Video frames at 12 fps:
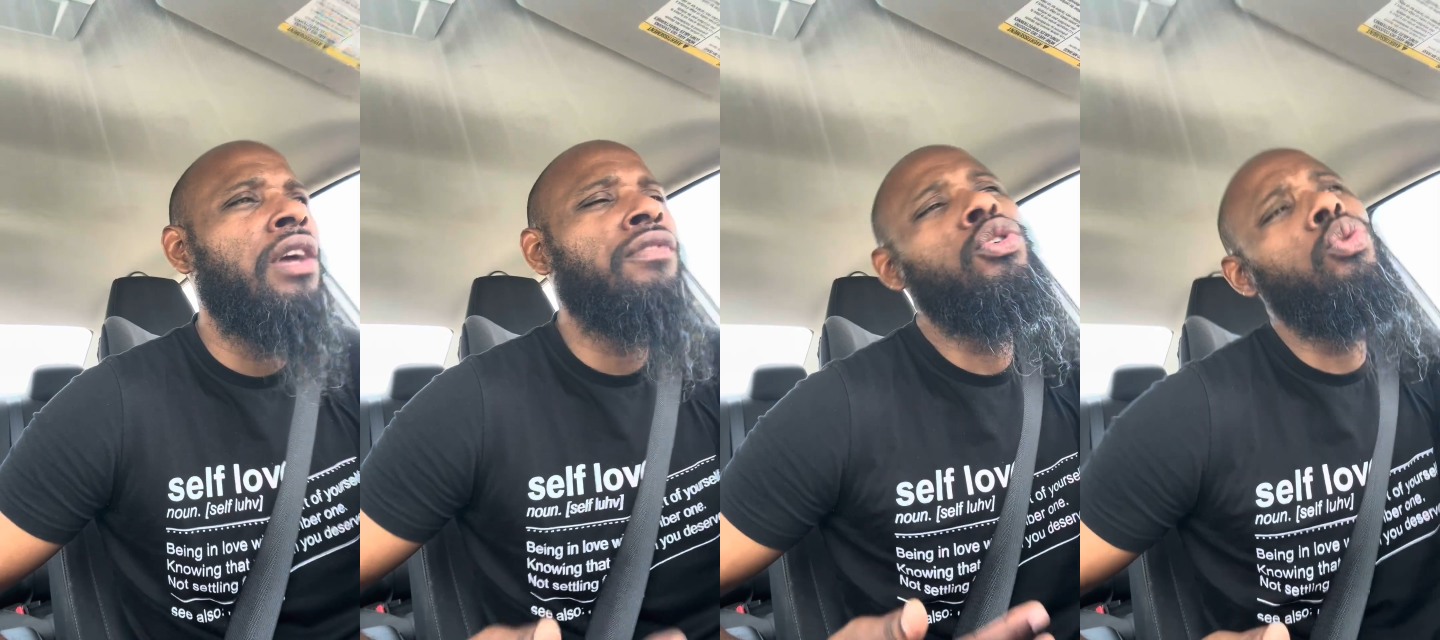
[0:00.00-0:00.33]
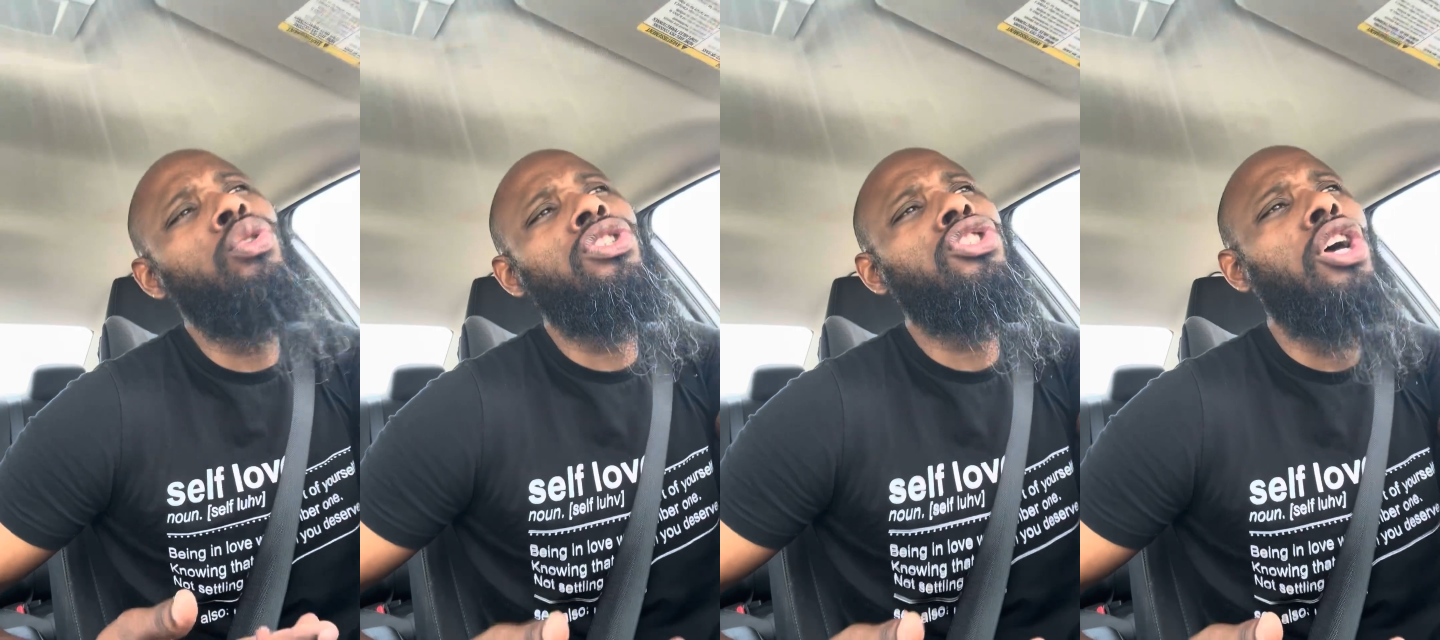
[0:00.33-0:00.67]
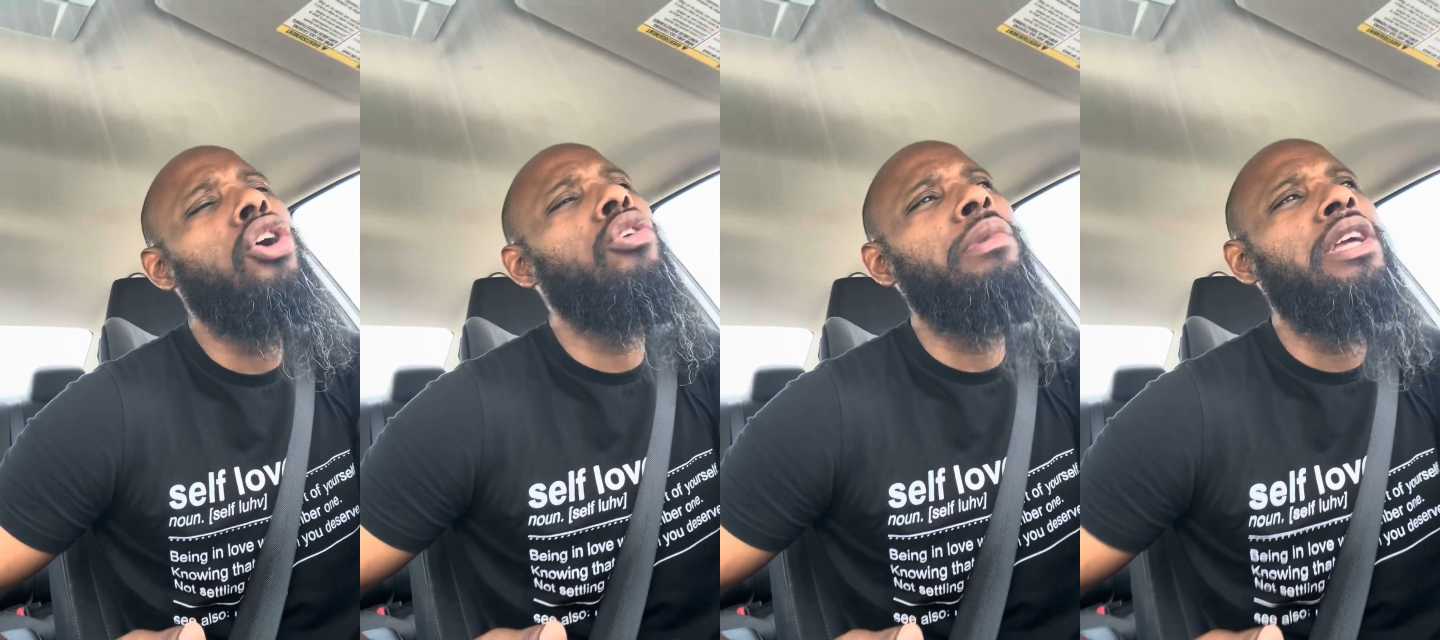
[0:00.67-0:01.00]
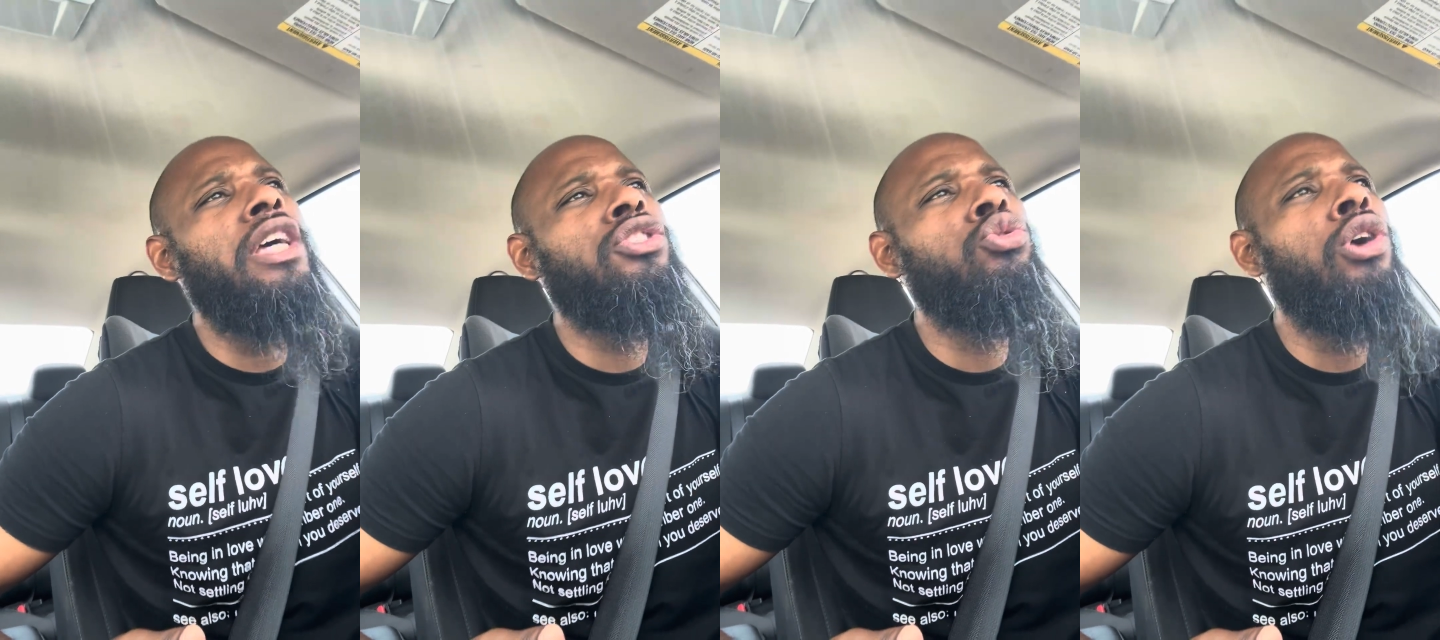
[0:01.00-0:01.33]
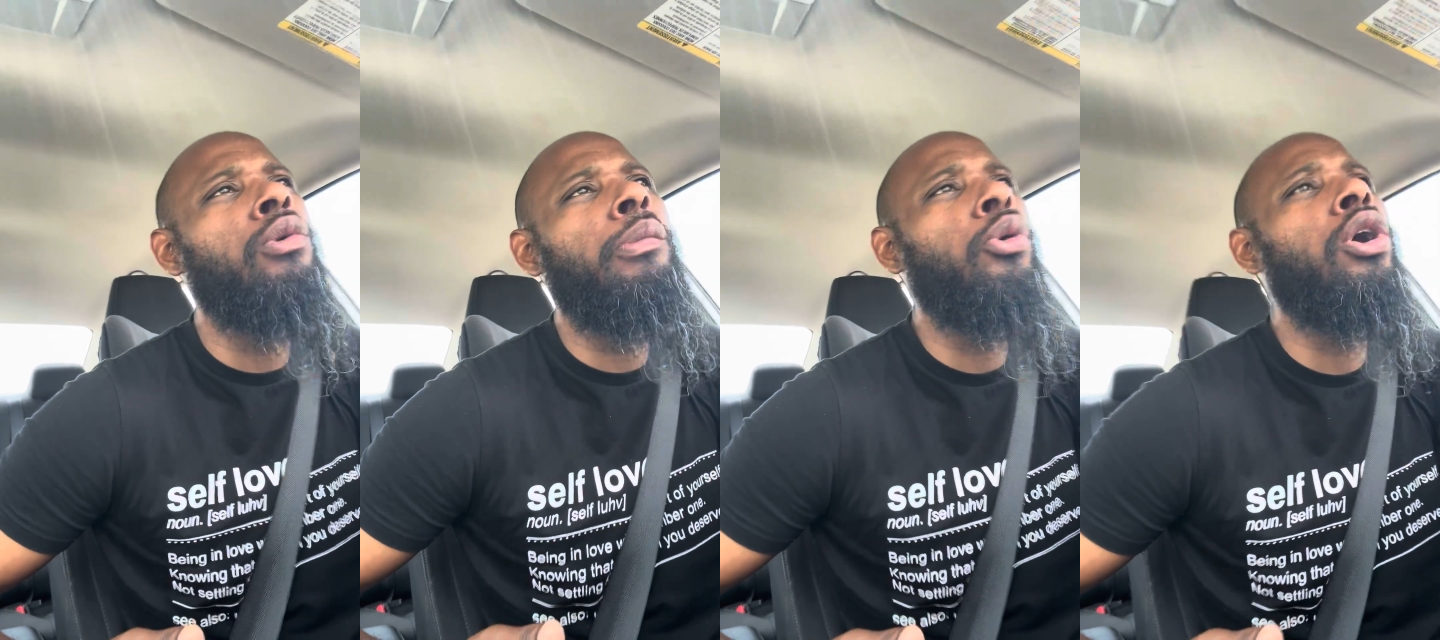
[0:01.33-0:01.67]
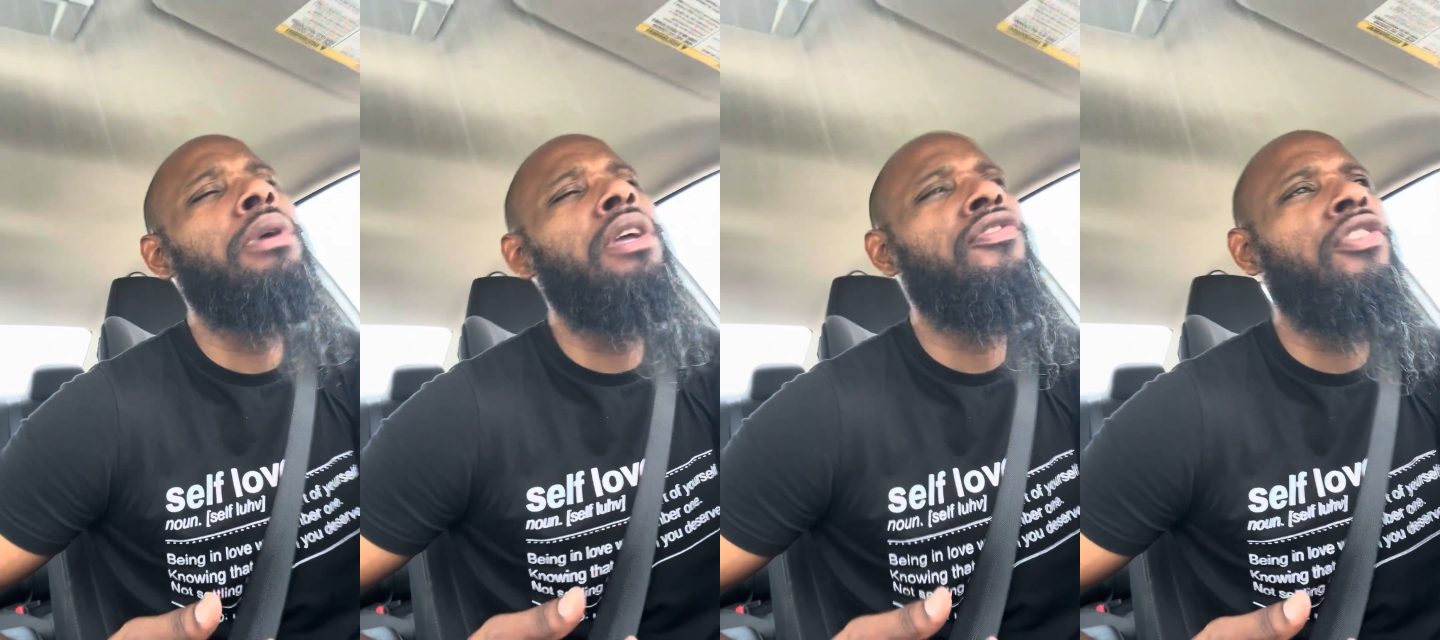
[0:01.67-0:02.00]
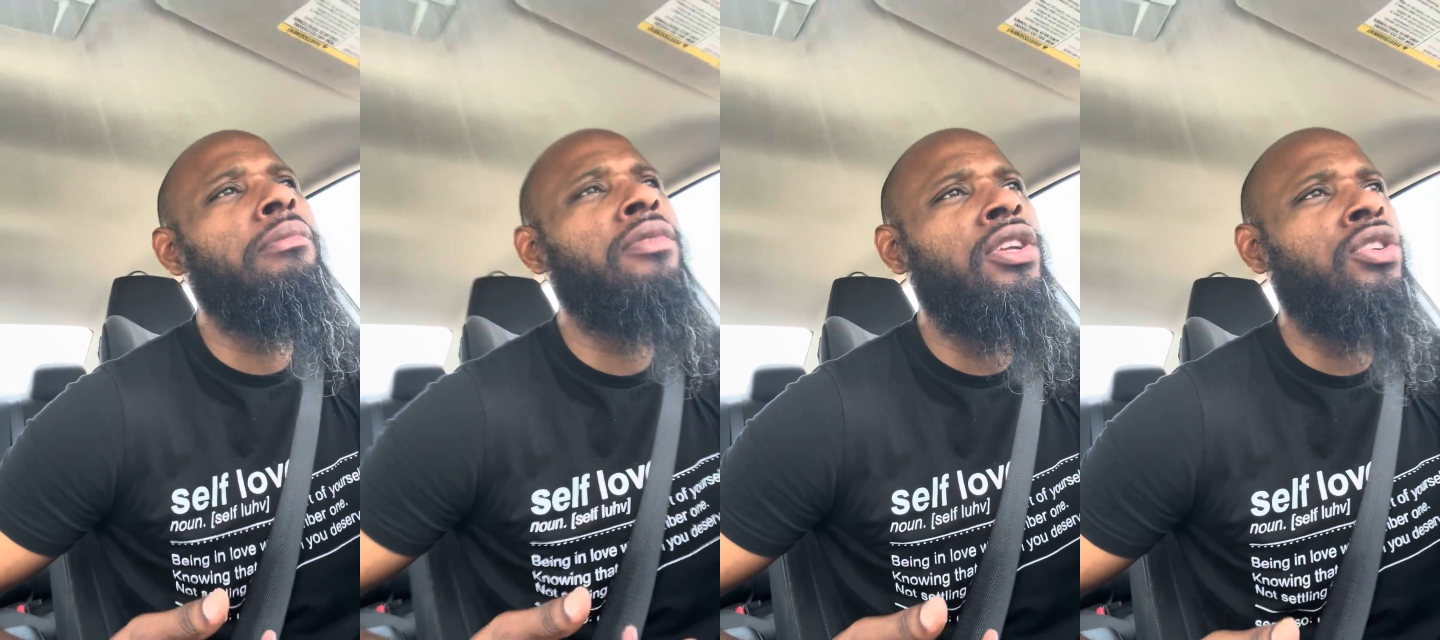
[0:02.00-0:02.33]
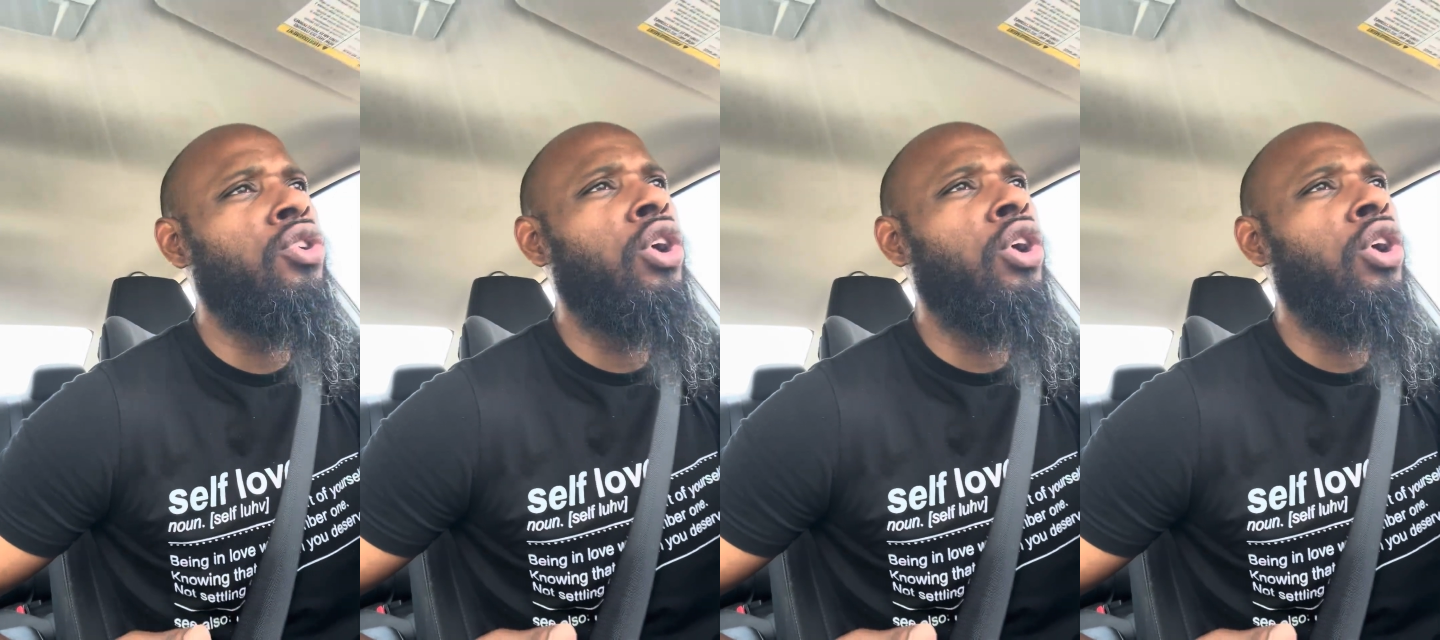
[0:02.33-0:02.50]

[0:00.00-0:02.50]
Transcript: if you would have told me that you gonna report me for this